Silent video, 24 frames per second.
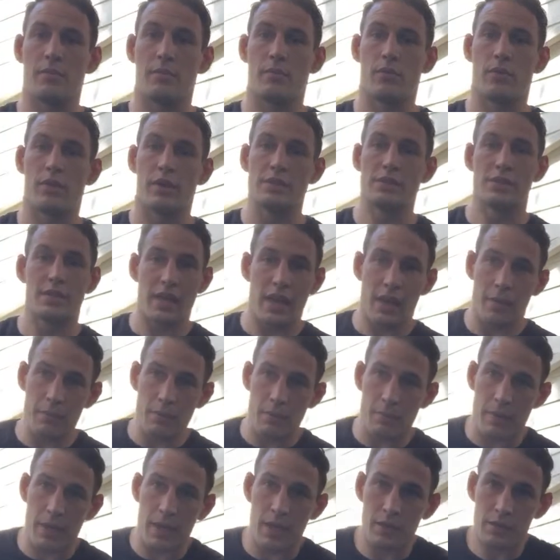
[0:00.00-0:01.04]
more into
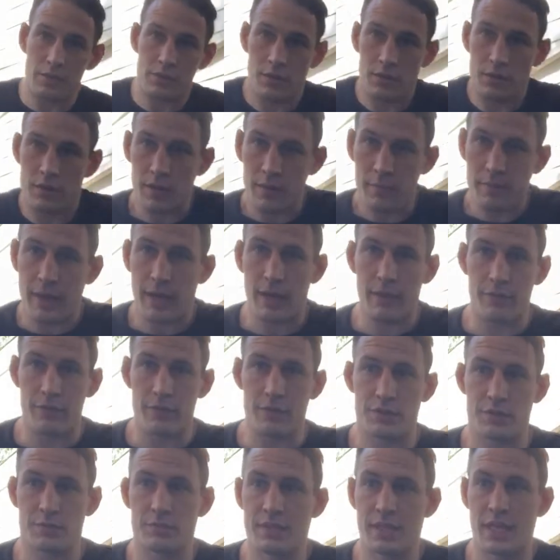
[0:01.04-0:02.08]
MMA, so come back for
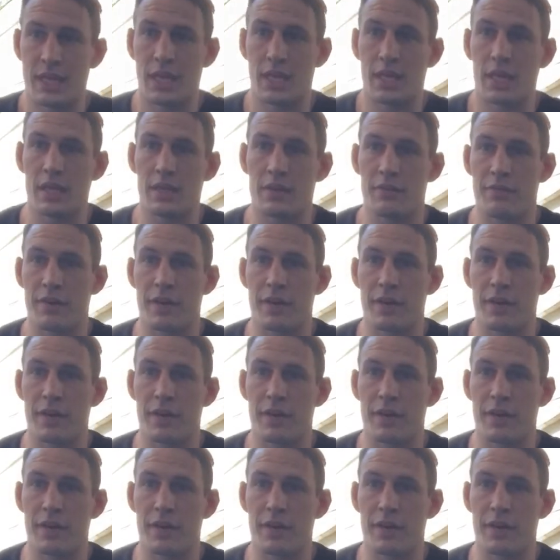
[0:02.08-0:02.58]
some technique